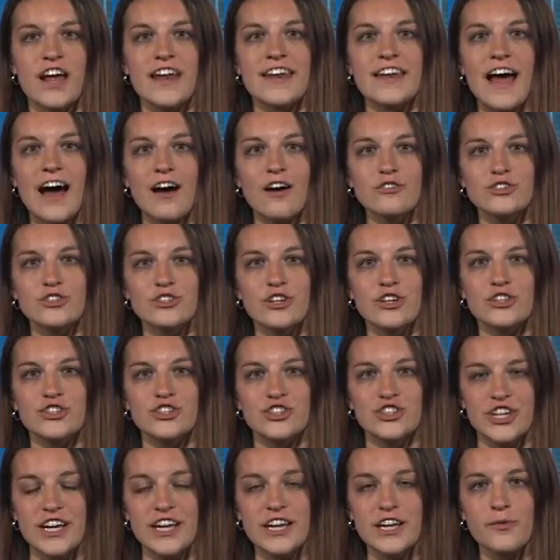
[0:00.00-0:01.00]
announced
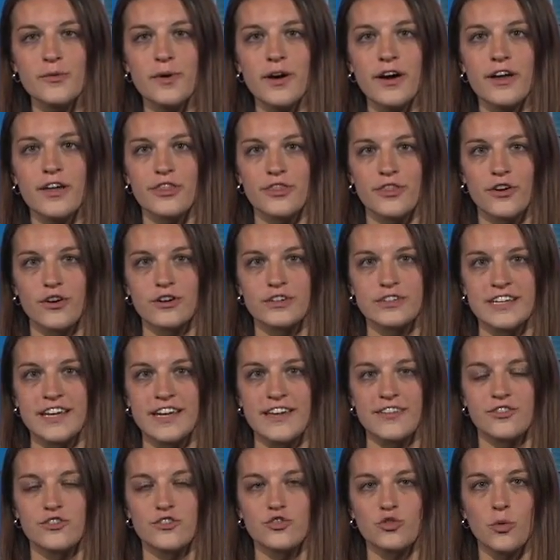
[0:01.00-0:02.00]
on January
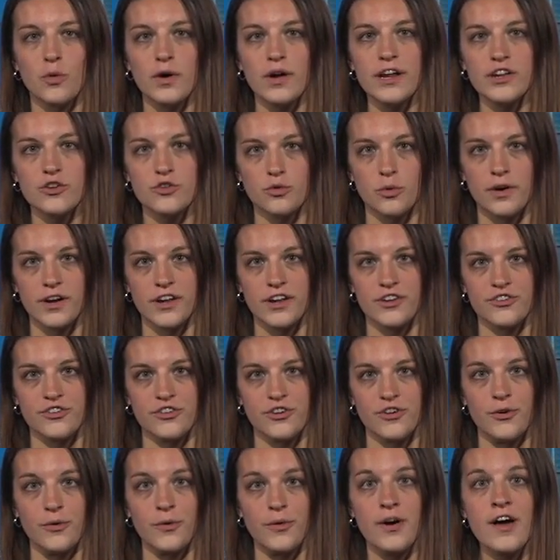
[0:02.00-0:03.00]
13th,
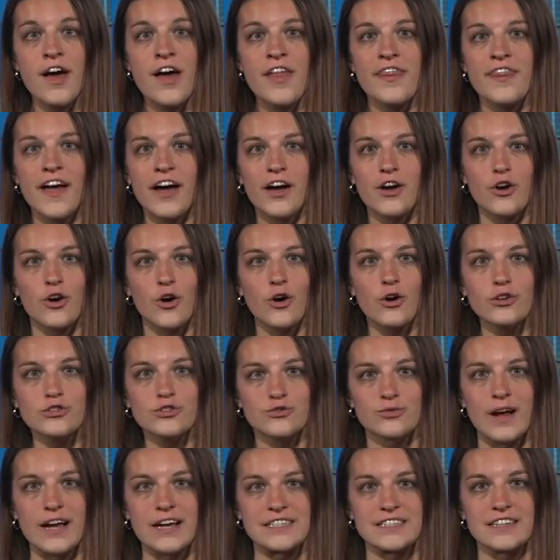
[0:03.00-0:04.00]
2022, that
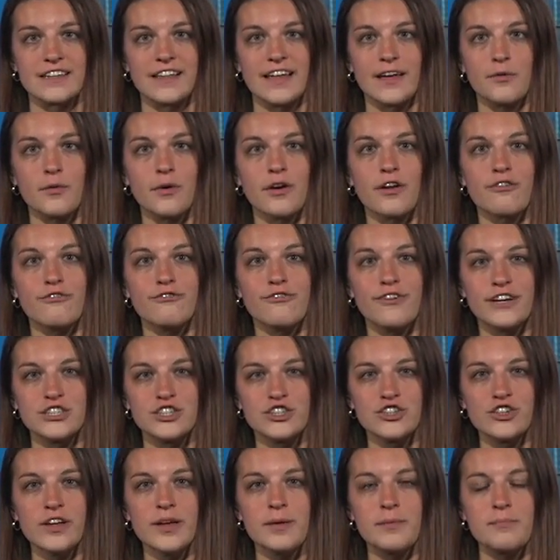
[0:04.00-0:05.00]
girls wrestling would
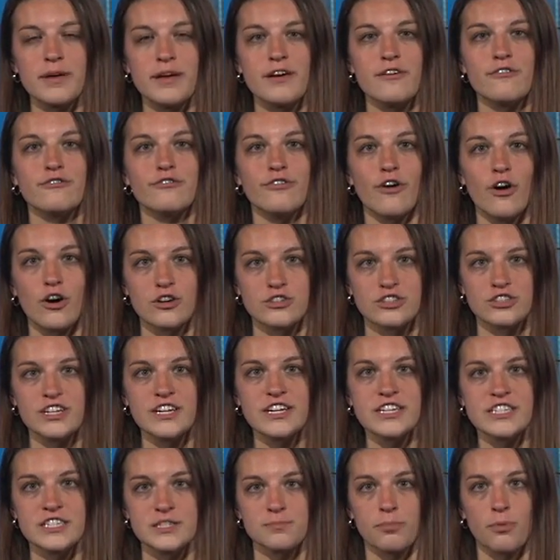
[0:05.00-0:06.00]
officially be a
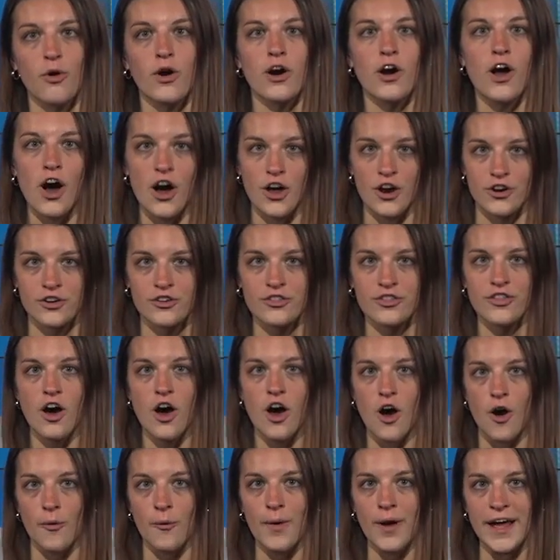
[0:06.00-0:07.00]
varsity sport under
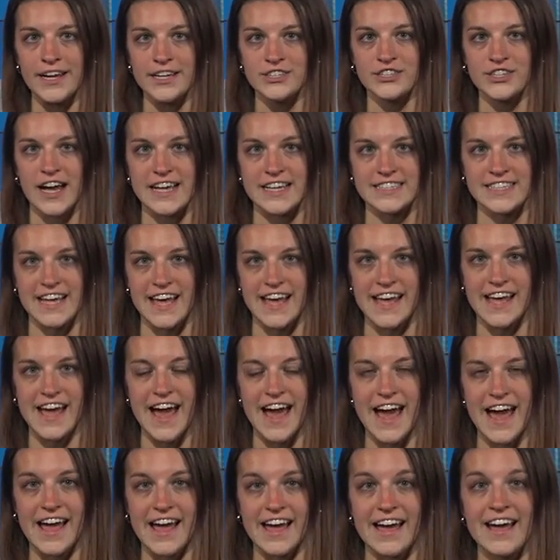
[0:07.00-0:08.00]
the
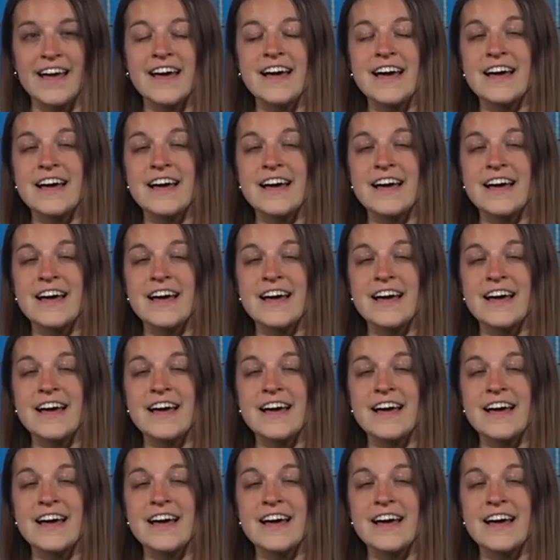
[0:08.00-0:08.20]
OHSAA.